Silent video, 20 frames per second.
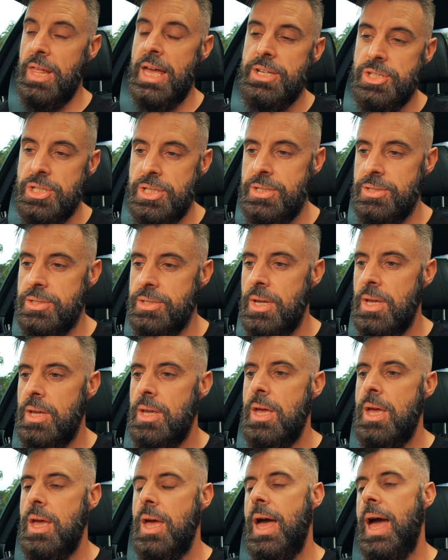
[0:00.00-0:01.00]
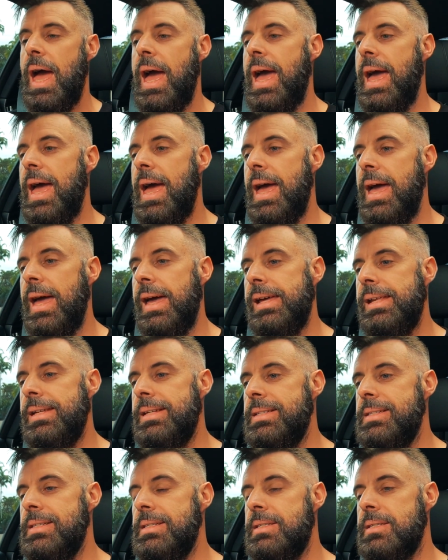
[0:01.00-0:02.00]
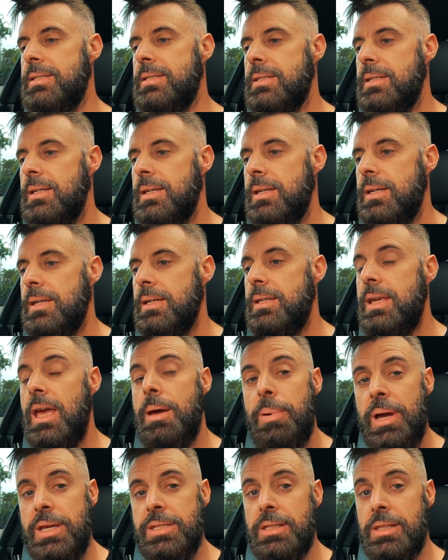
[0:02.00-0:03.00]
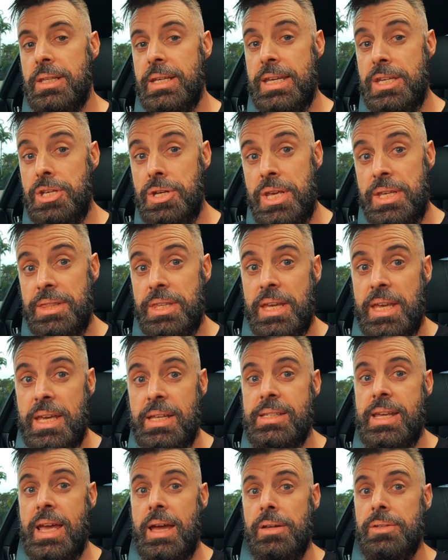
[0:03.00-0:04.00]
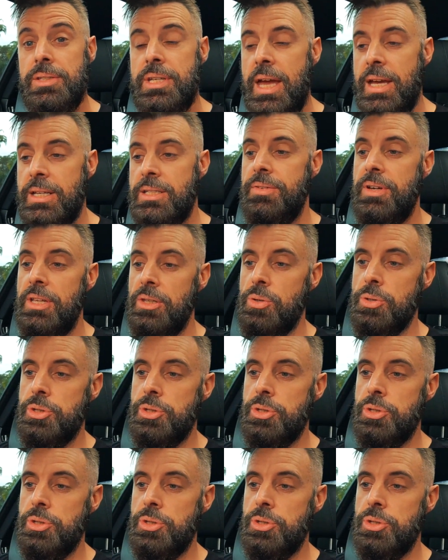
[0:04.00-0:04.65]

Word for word: flashes. And yeah, basically you need the kick down to activate